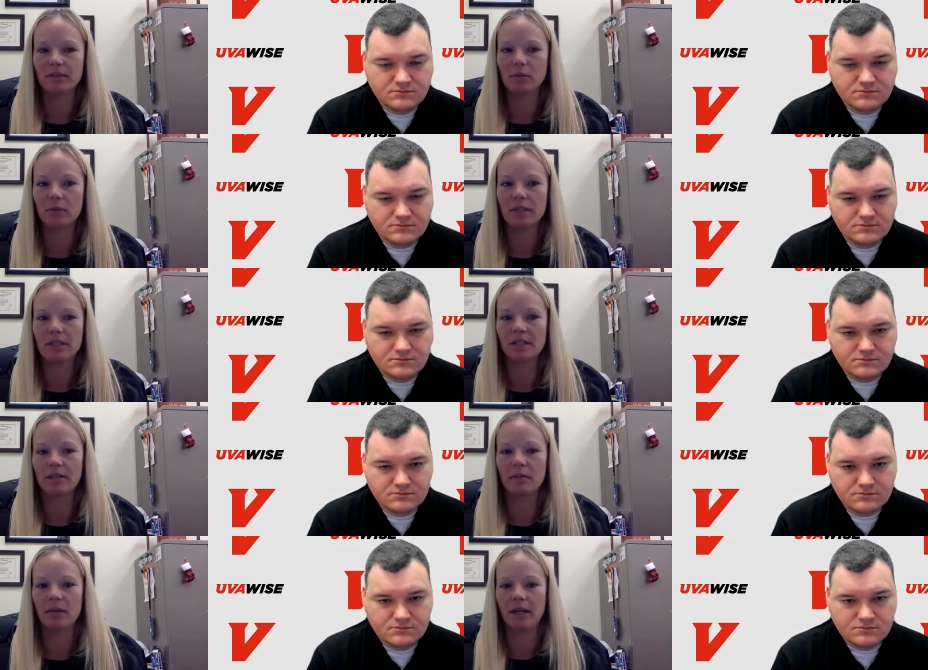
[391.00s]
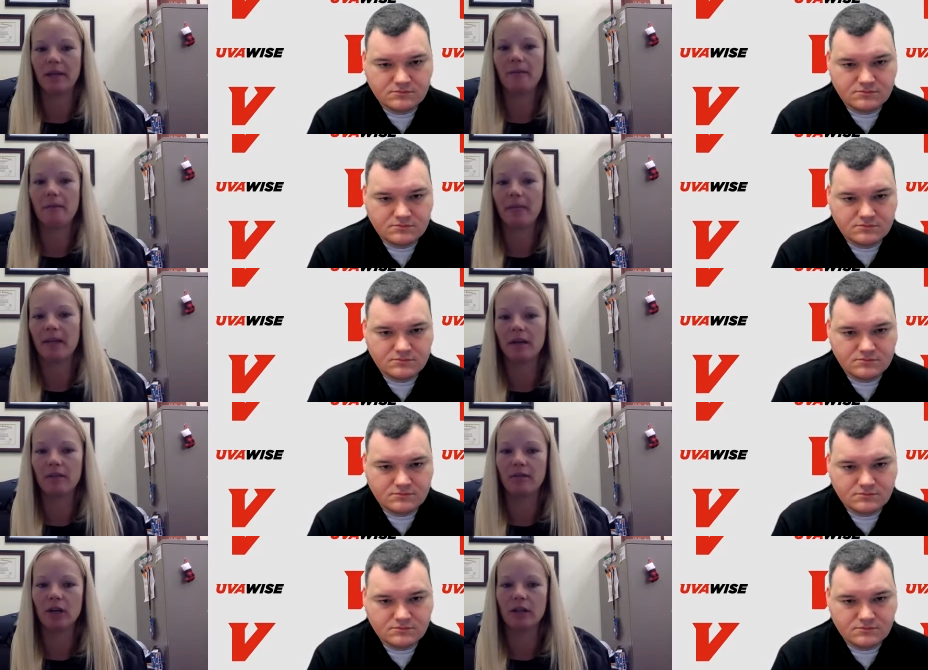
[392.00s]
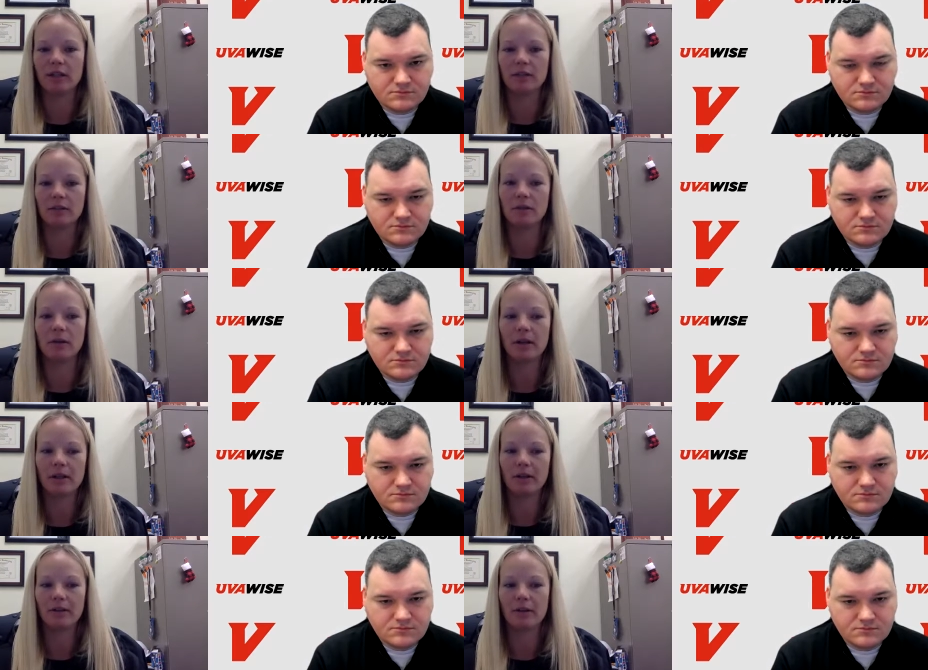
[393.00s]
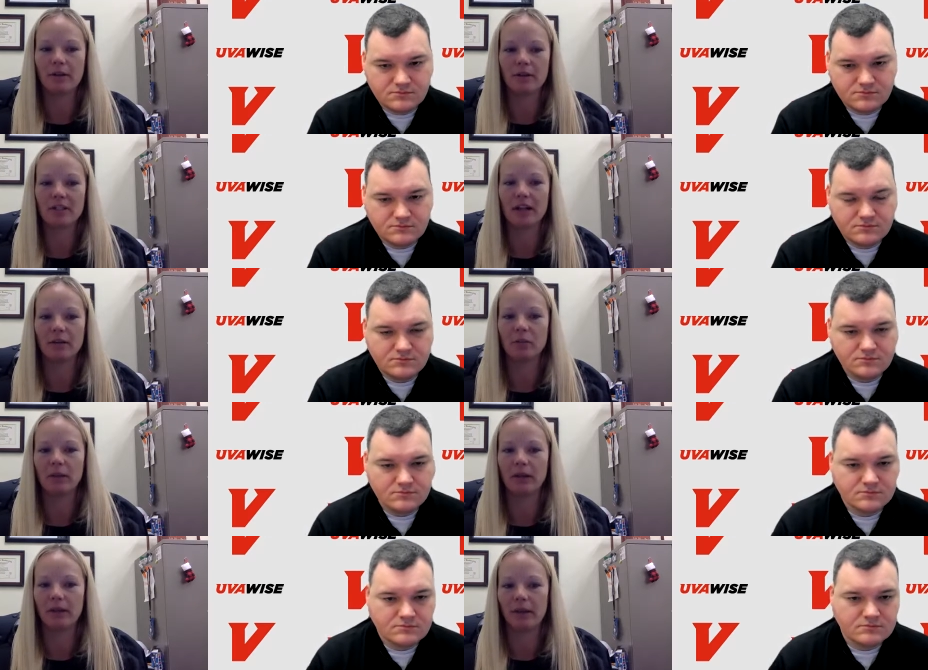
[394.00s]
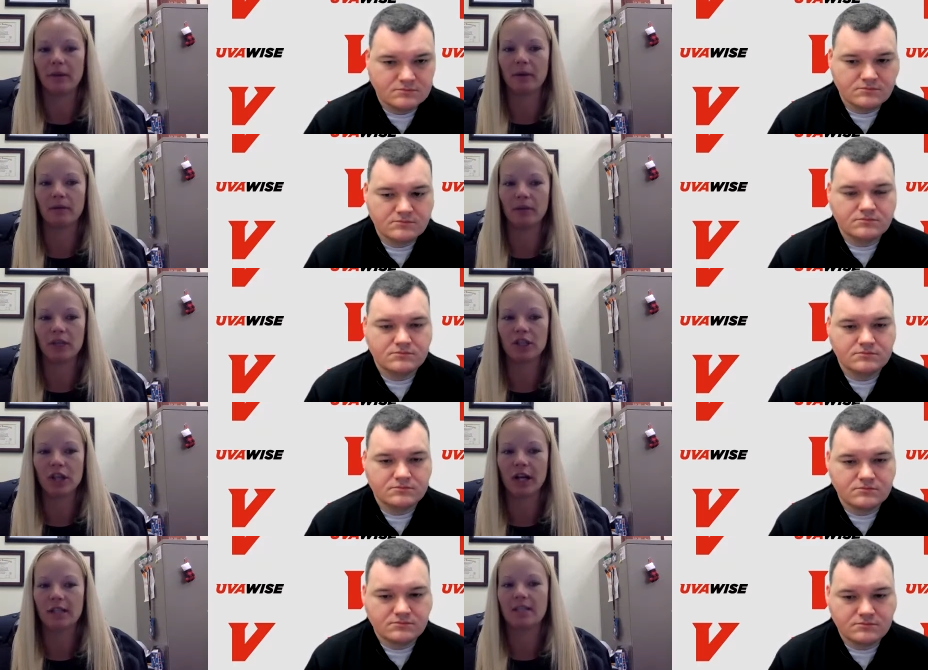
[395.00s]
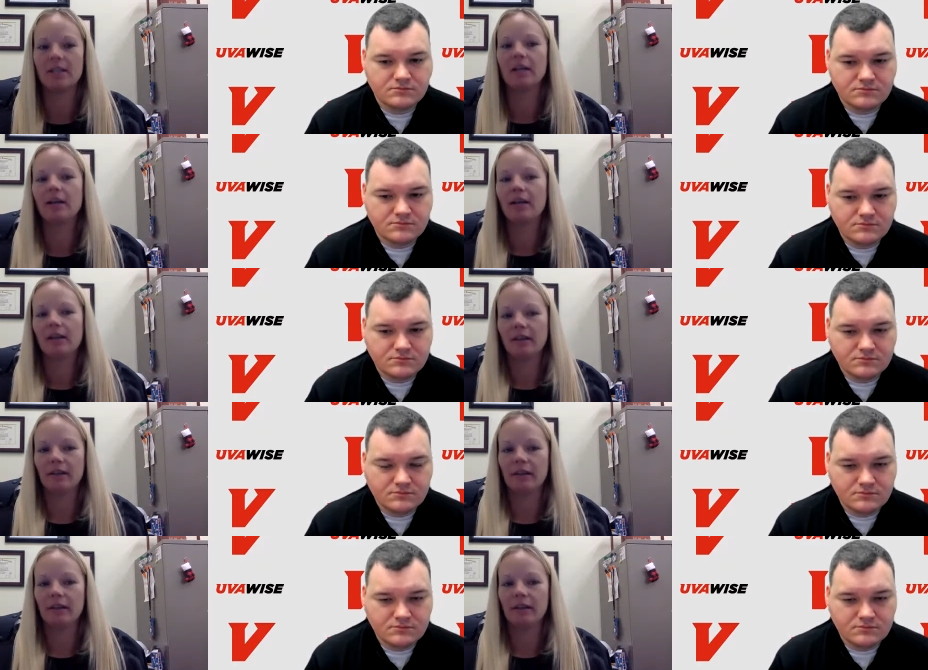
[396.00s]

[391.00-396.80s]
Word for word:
Speaker 1: of our points in the paint, and not fall into you know, their style of play where they want to rush shots, you